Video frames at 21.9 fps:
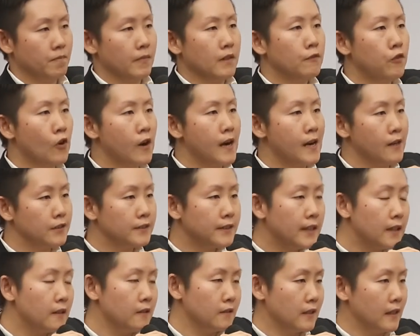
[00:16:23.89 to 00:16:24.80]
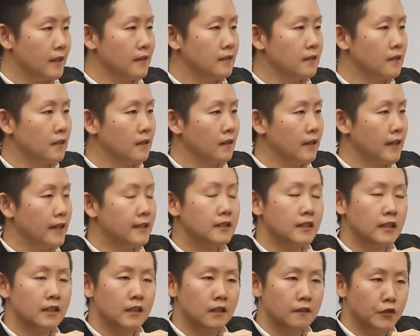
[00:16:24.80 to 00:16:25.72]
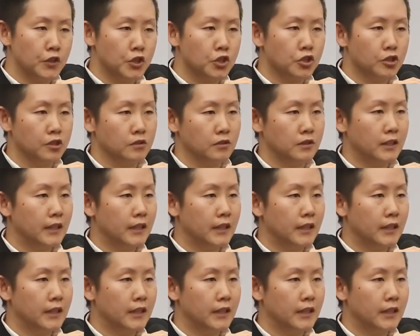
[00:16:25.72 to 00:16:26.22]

For ourselves as individuals,